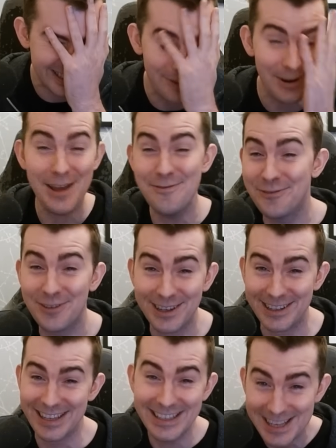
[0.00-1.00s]
you're
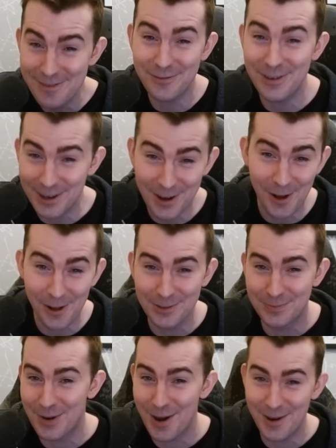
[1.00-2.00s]
infinite. That's infinite
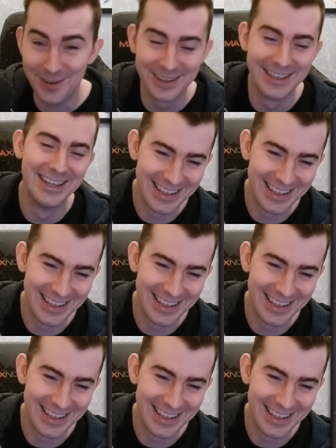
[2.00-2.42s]
gold, bro.